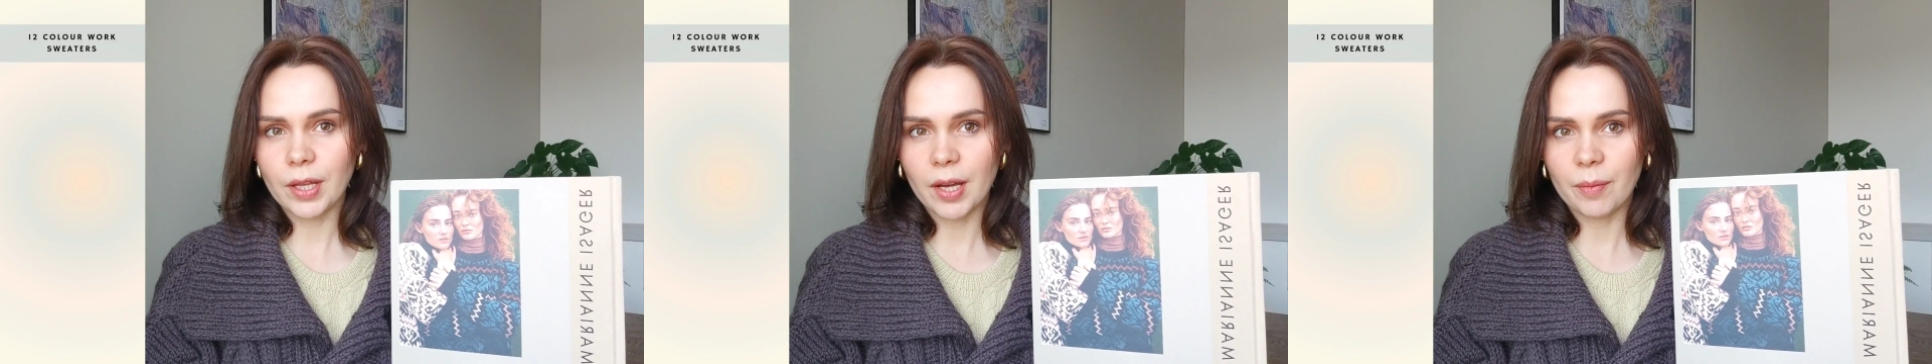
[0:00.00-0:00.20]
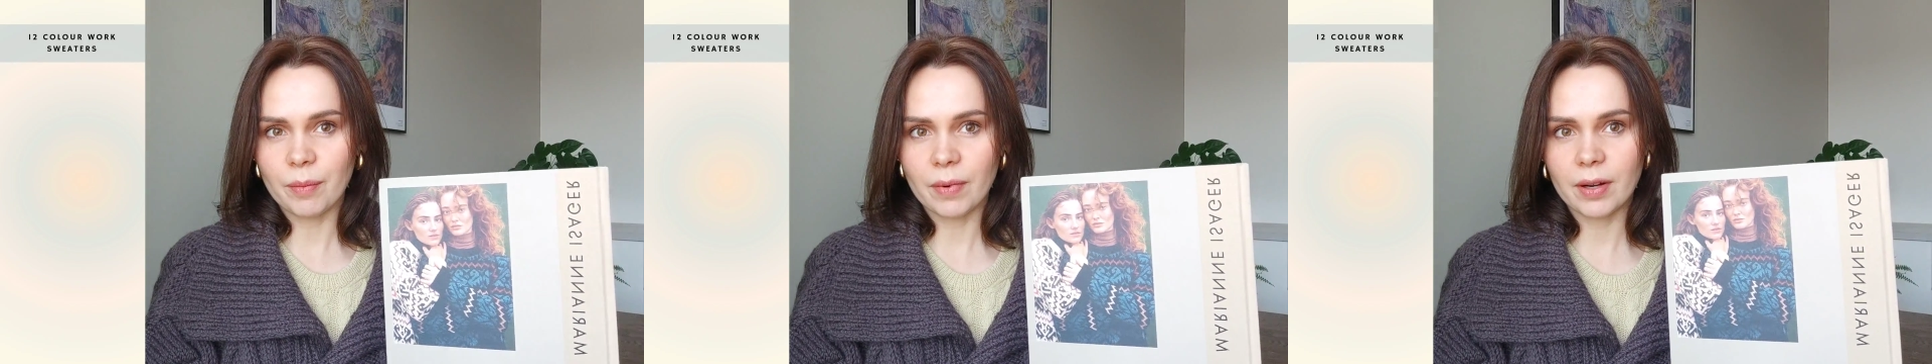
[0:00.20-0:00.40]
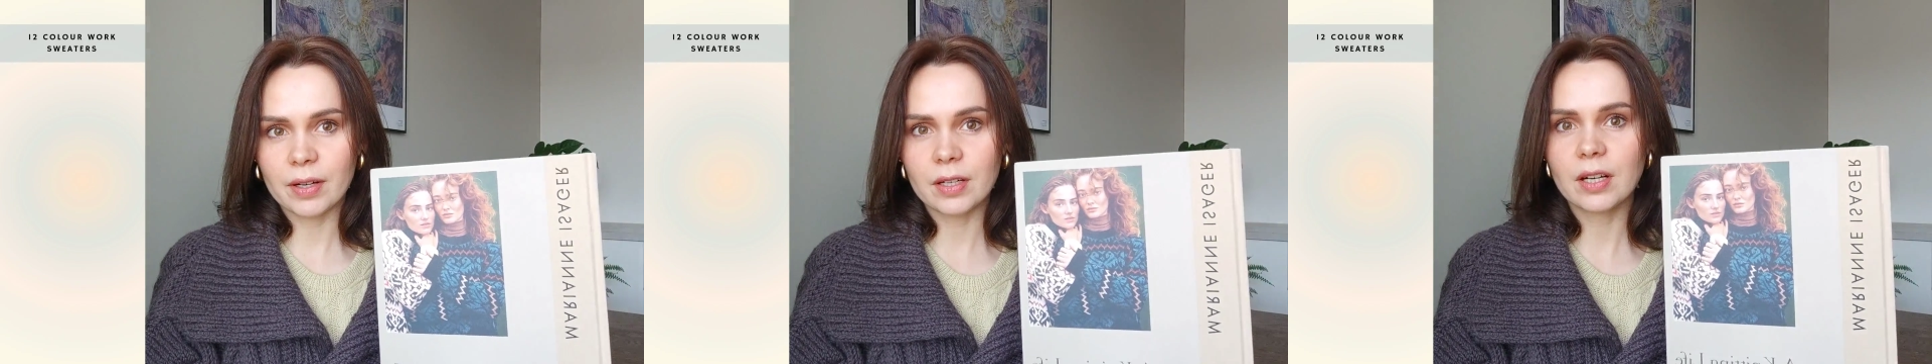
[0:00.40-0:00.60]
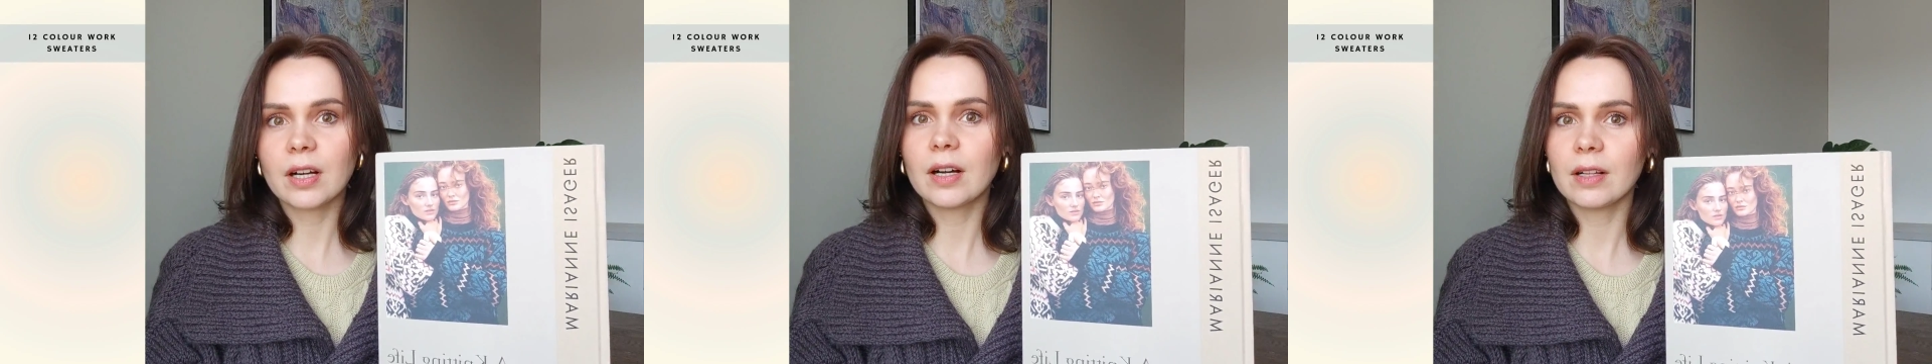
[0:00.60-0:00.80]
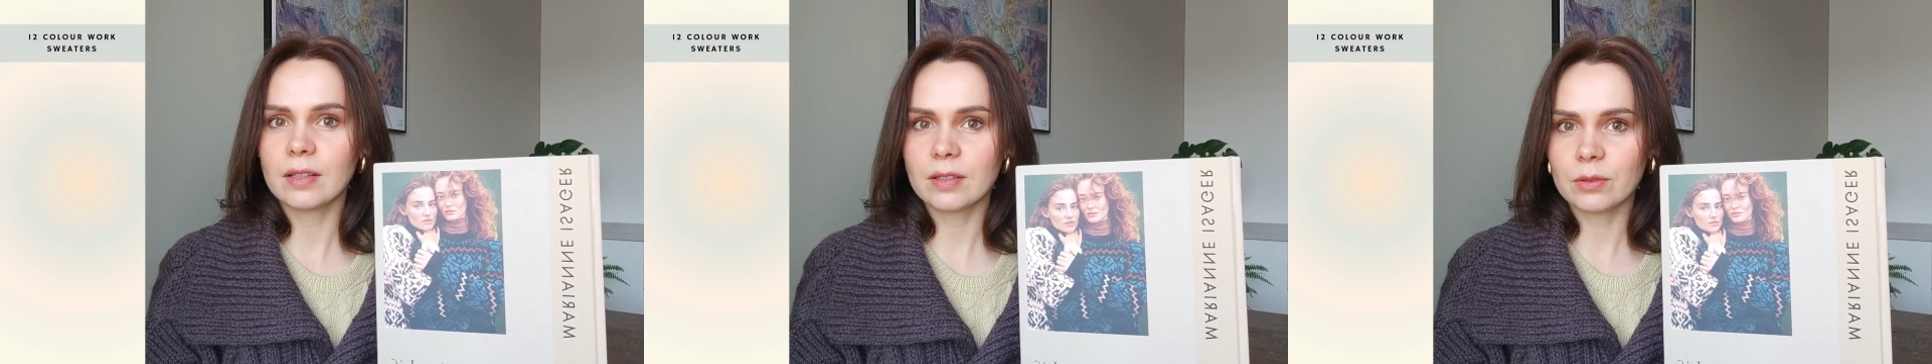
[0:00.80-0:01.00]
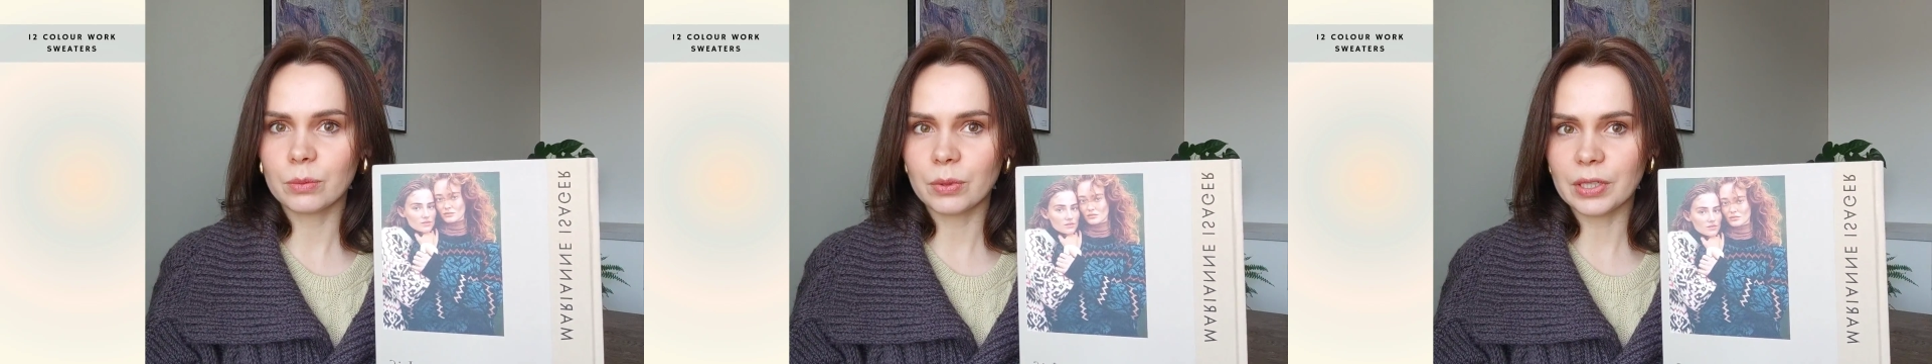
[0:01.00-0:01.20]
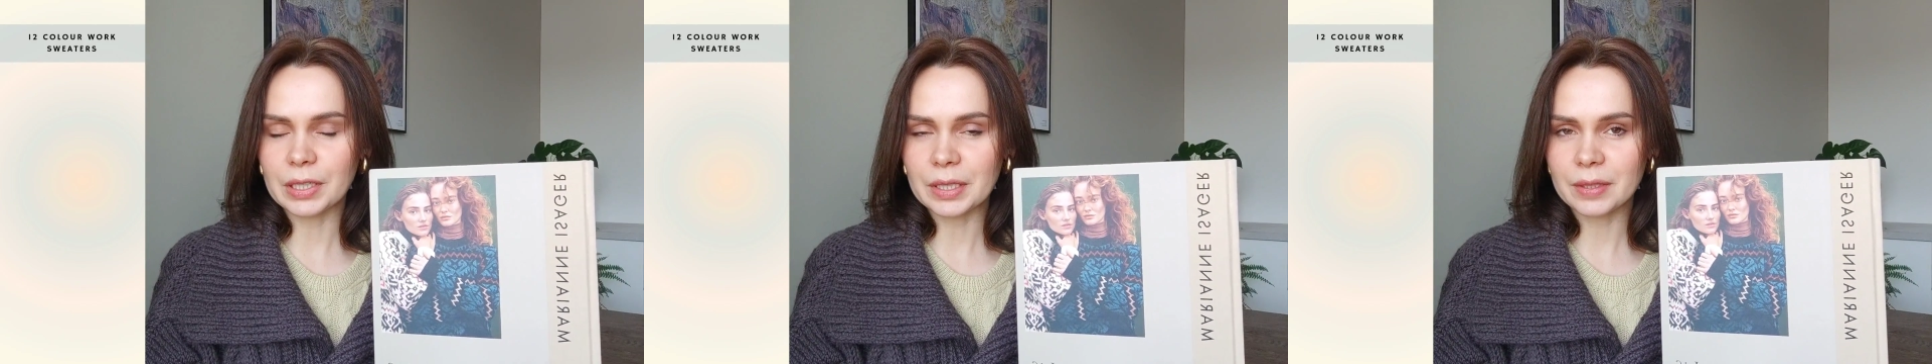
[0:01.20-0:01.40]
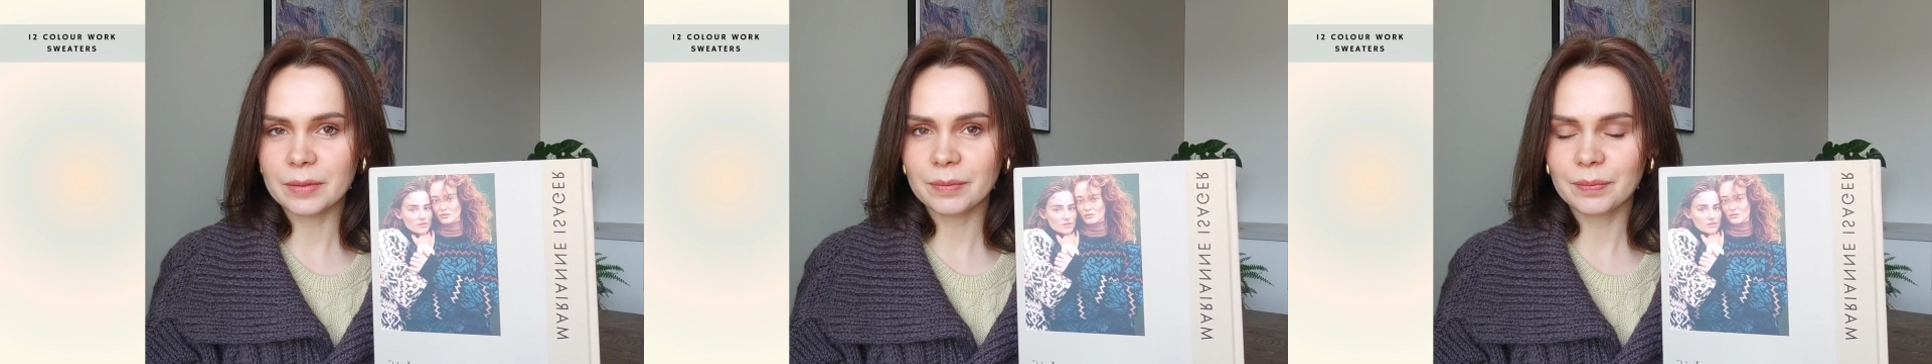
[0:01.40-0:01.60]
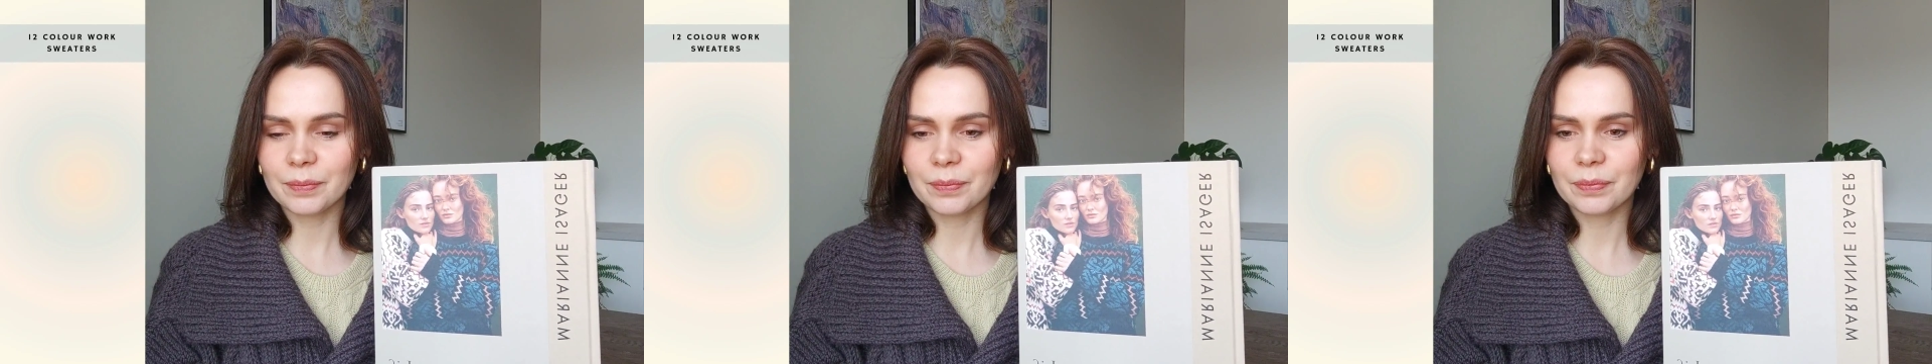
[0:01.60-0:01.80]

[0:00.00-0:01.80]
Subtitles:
them are color work,